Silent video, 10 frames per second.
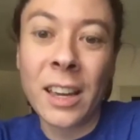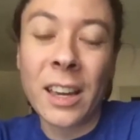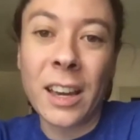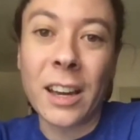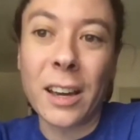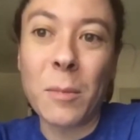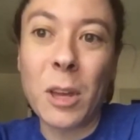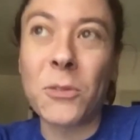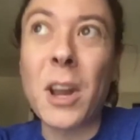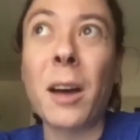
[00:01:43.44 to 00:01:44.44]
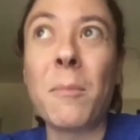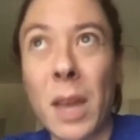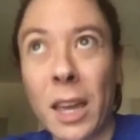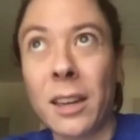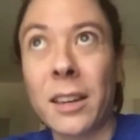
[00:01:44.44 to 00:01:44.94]
um, if not
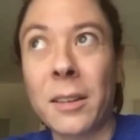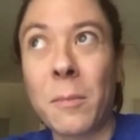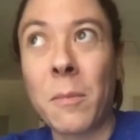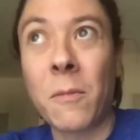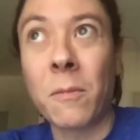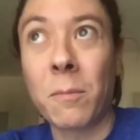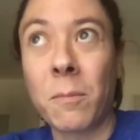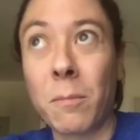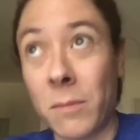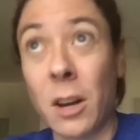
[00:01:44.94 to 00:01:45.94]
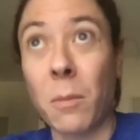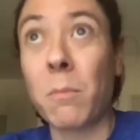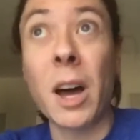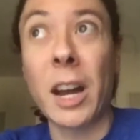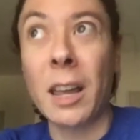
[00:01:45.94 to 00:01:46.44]
make, you know,
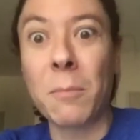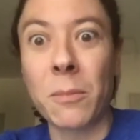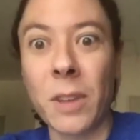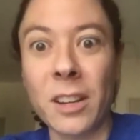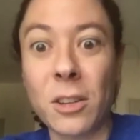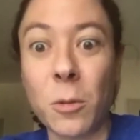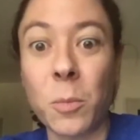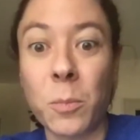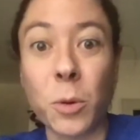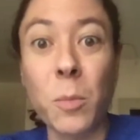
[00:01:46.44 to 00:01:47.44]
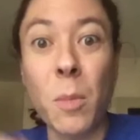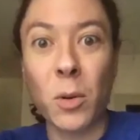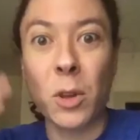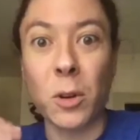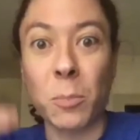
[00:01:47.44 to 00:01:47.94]
money uh, to
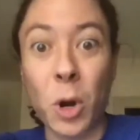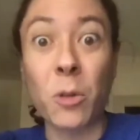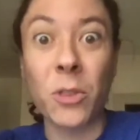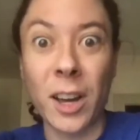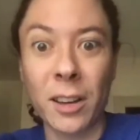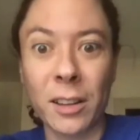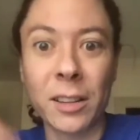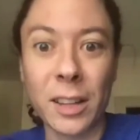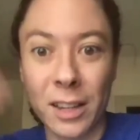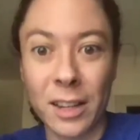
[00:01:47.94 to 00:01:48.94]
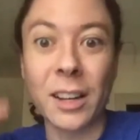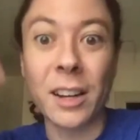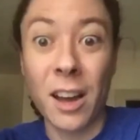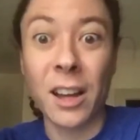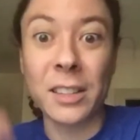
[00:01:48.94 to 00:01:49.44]
promote your profile and, right. and
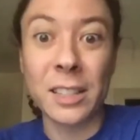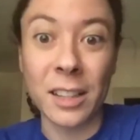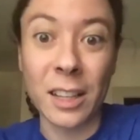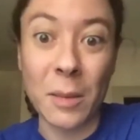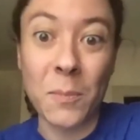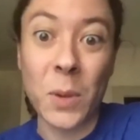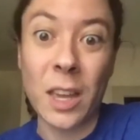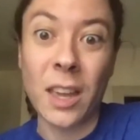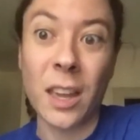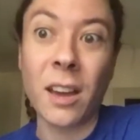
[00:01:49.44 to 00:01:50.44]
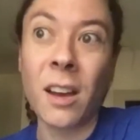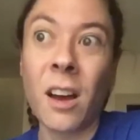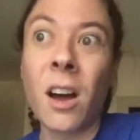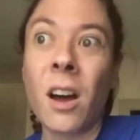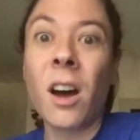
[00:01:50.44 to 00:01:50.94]
constantly be
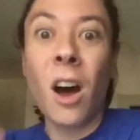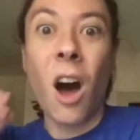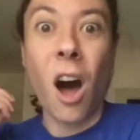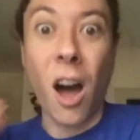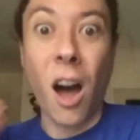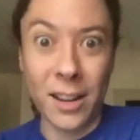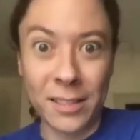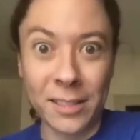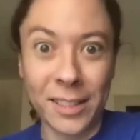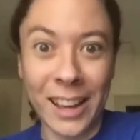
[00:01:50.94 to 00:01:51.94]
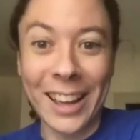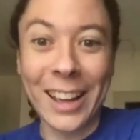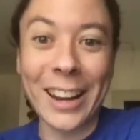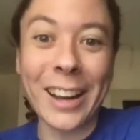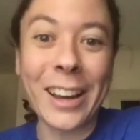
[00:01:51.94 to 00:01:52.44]
on.
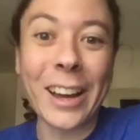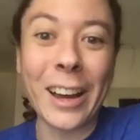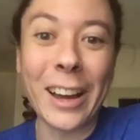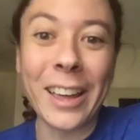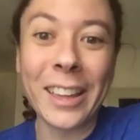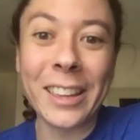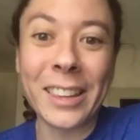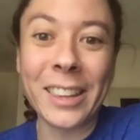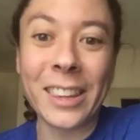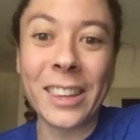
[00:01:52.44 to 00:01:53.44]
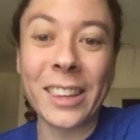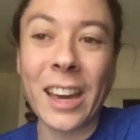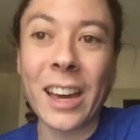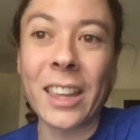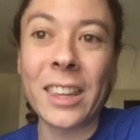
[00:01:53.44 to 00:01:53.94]
And uh,
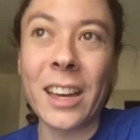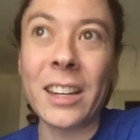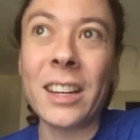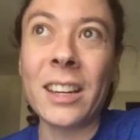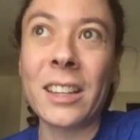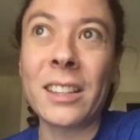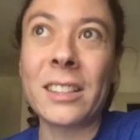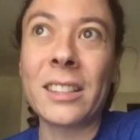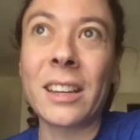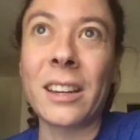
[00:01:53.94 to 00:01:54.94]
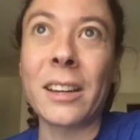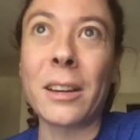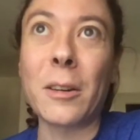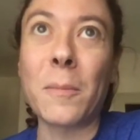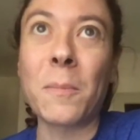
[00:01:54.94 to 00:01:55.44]
that the ideas
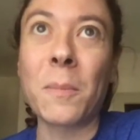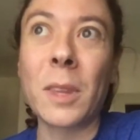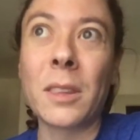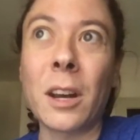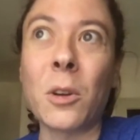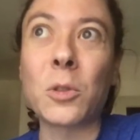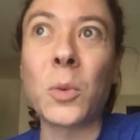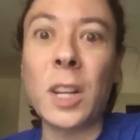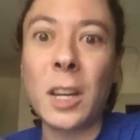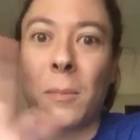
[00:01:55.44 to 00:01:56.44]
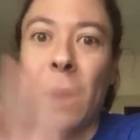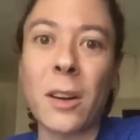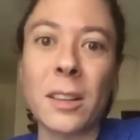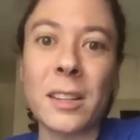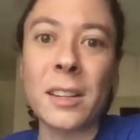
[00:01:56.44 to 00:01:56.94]
um, that I was reading about
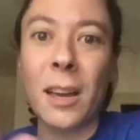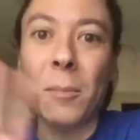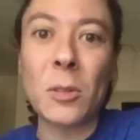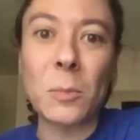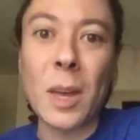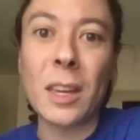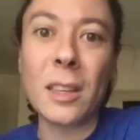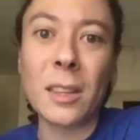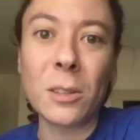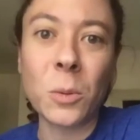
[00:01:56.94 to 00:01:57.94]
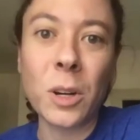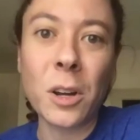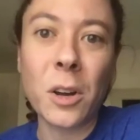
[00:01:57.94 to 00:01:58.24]
at the time I was making this work